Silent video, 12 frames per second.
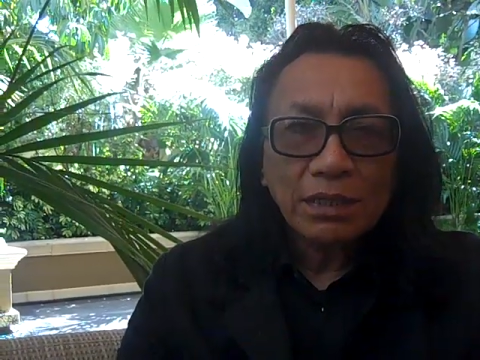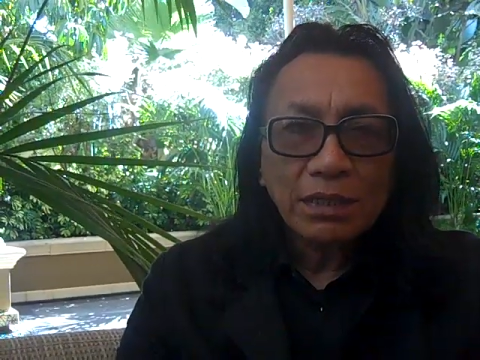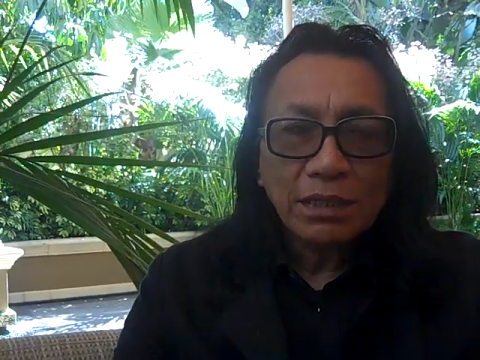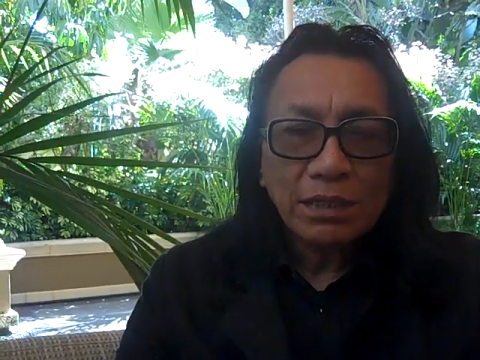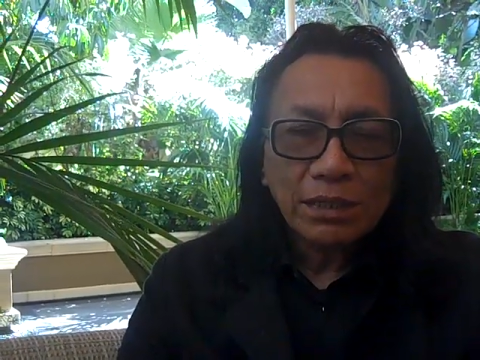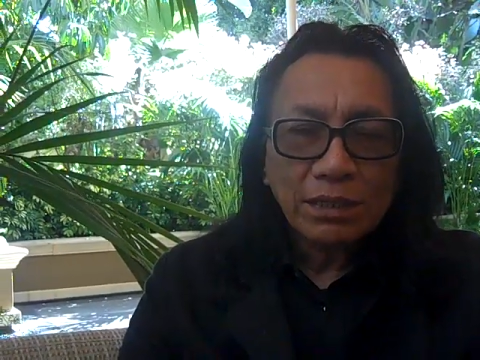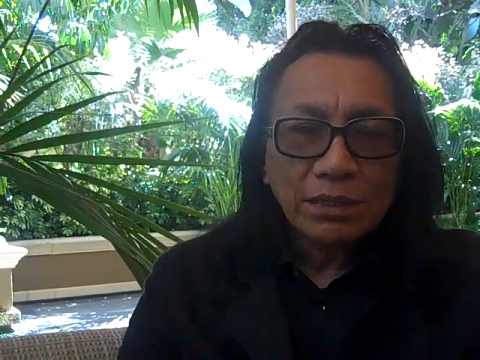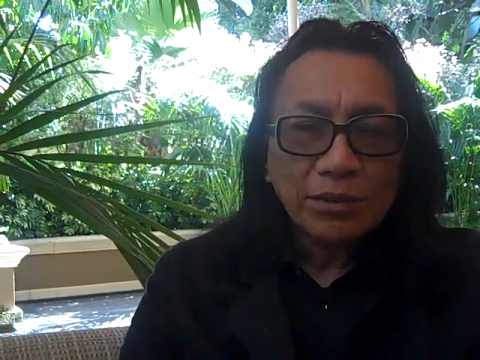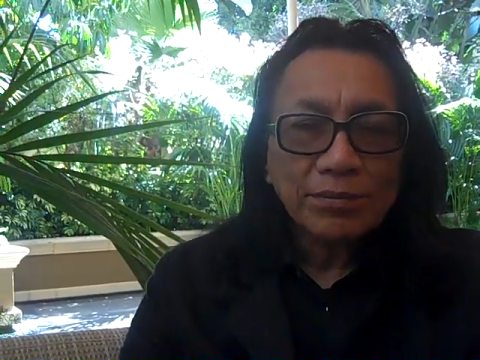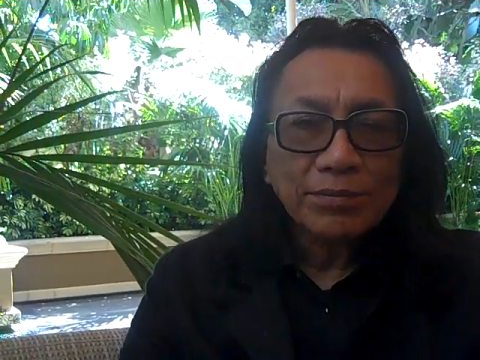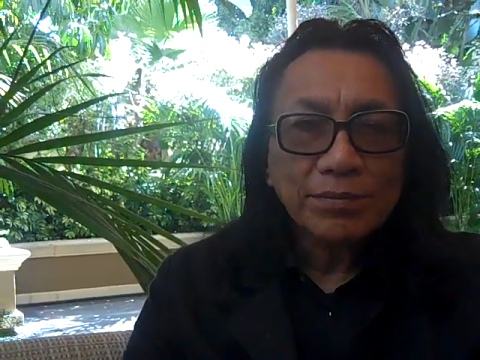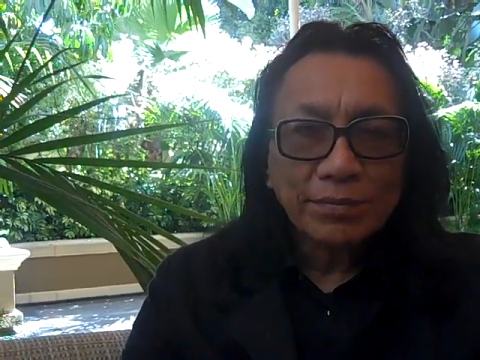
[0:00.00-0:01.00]
feel like
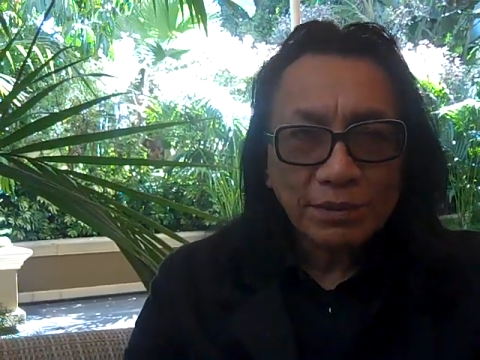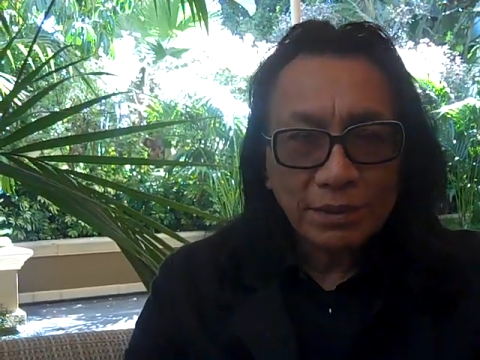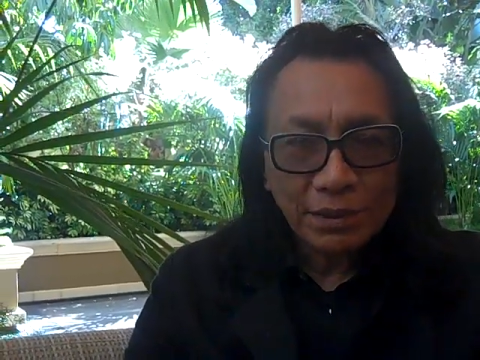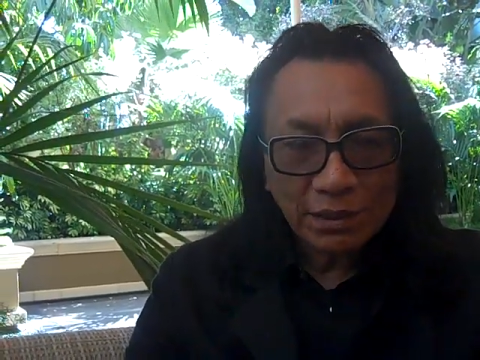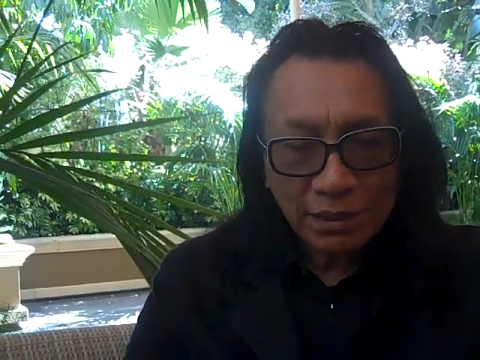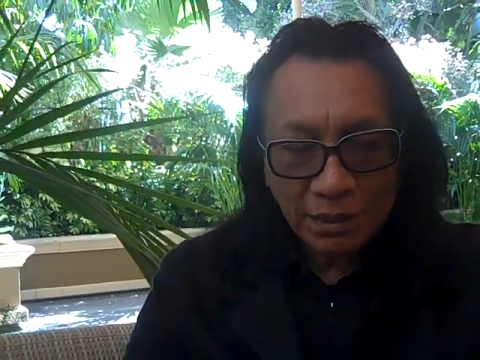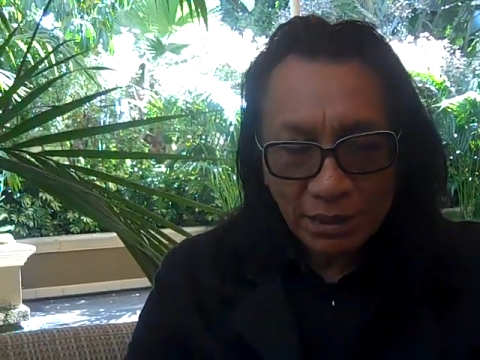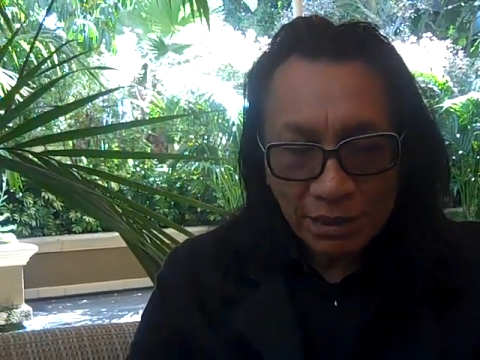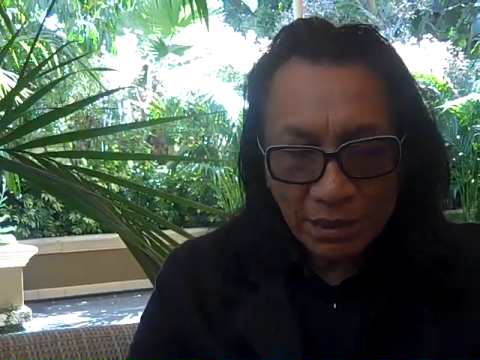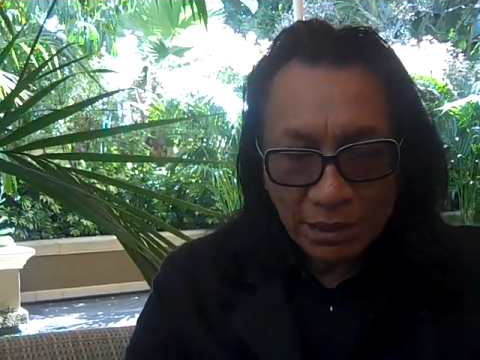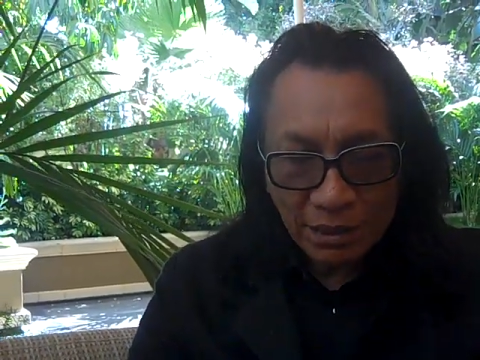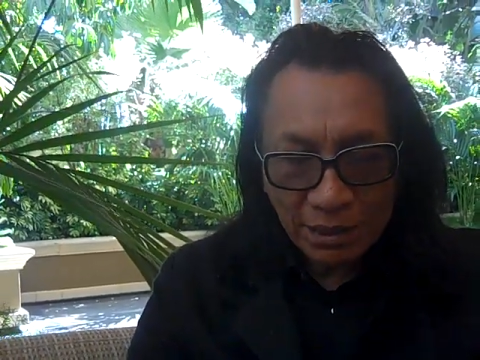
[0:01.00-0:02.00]
this was going to
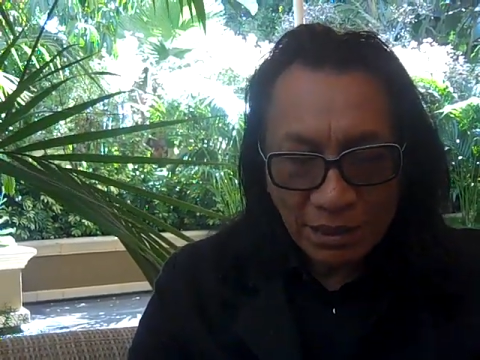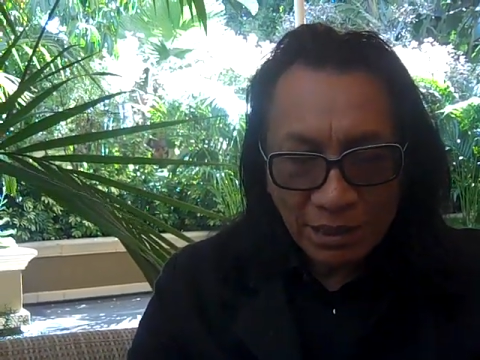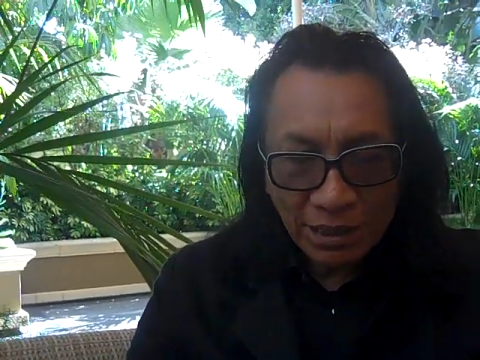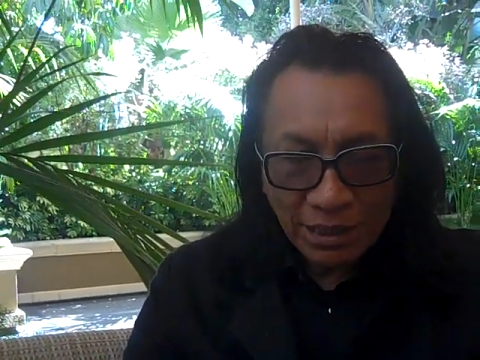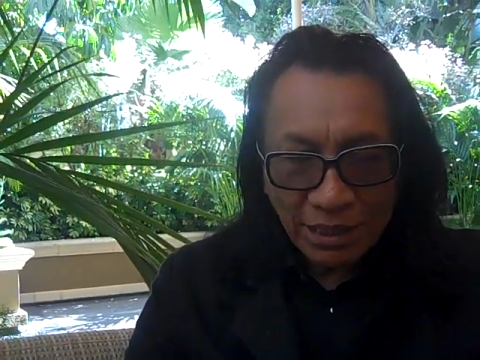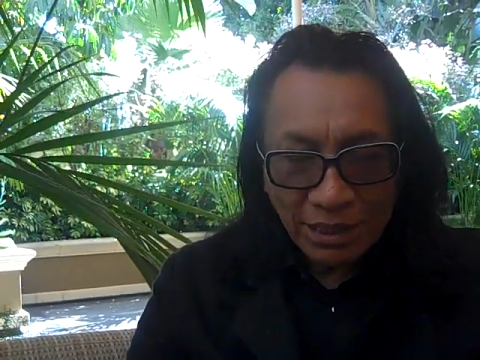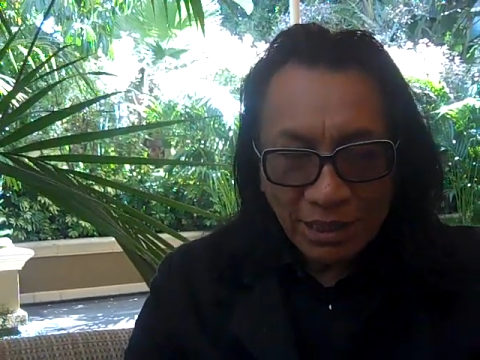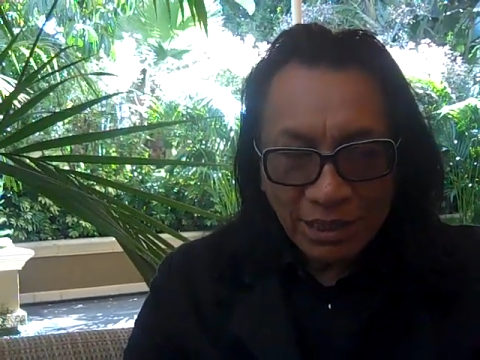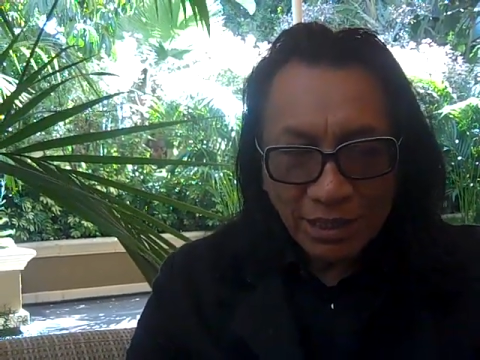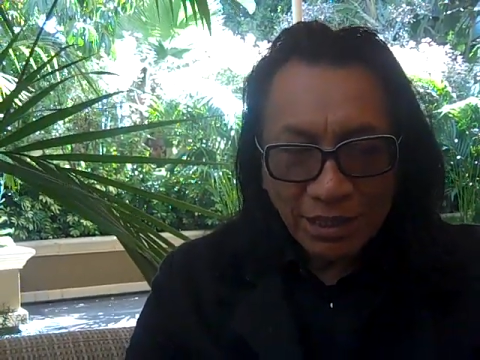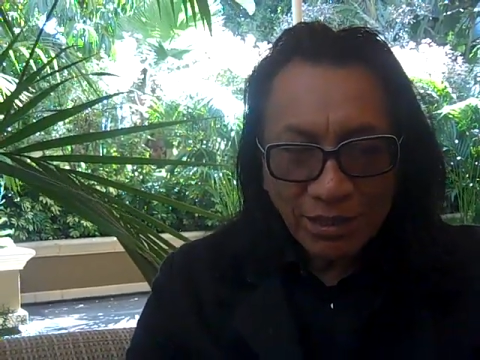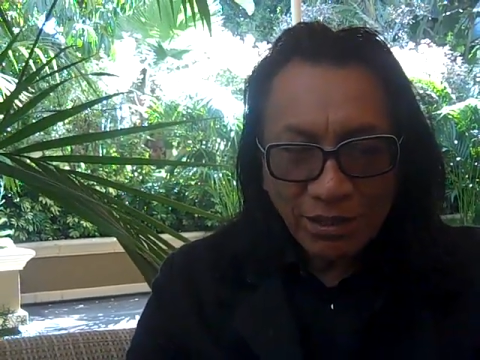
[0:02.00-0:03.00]
happen for you
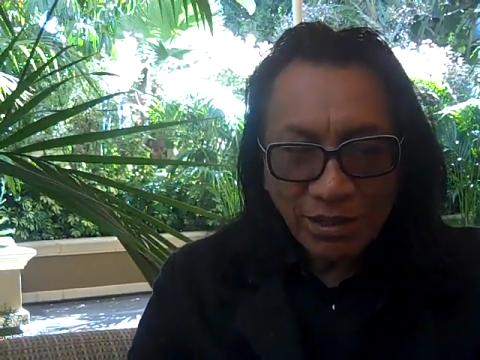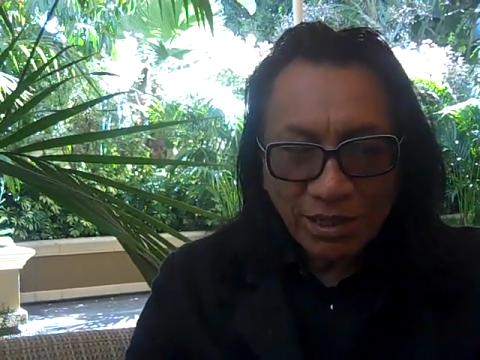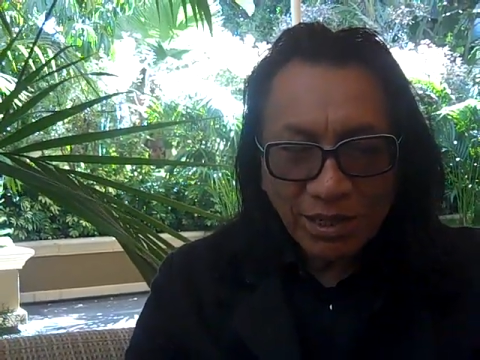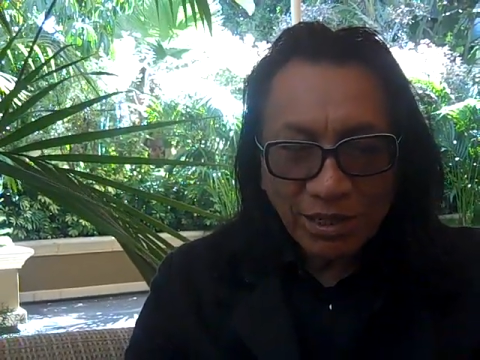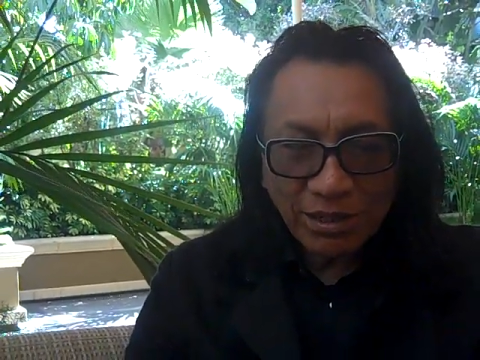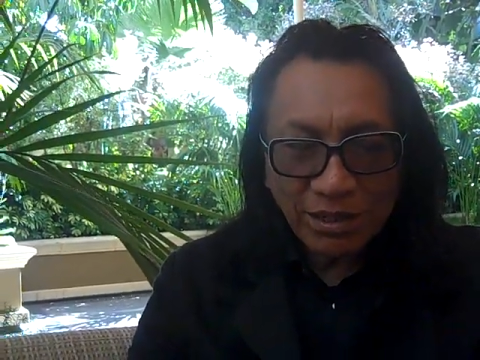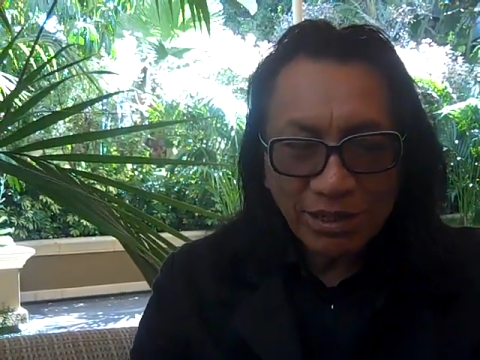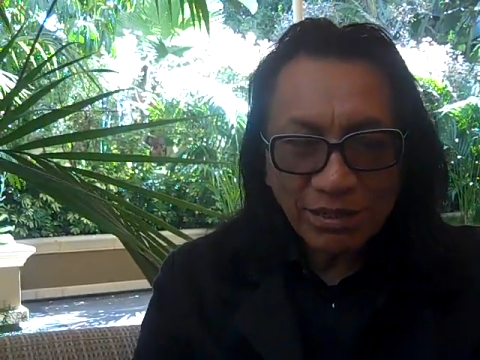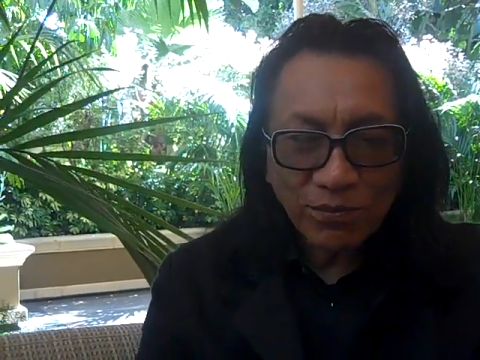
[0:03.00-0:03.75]
someday, or did you,